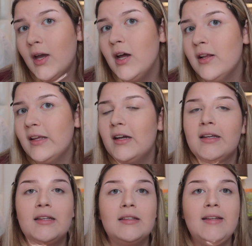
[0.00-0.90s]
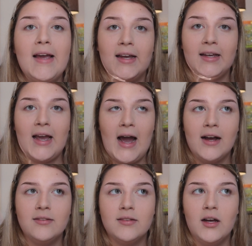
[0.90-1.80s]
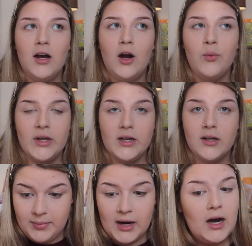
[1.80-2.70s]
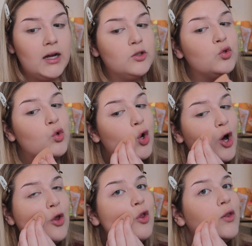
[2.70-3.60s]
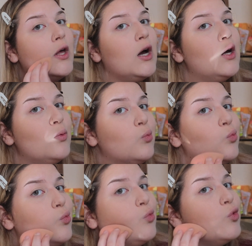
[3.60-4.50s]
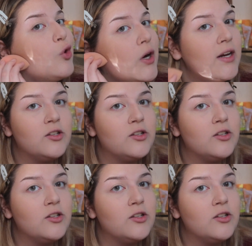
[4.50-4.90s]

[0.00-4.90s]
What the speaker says: and it's like a tank of gas a week. But other than that, great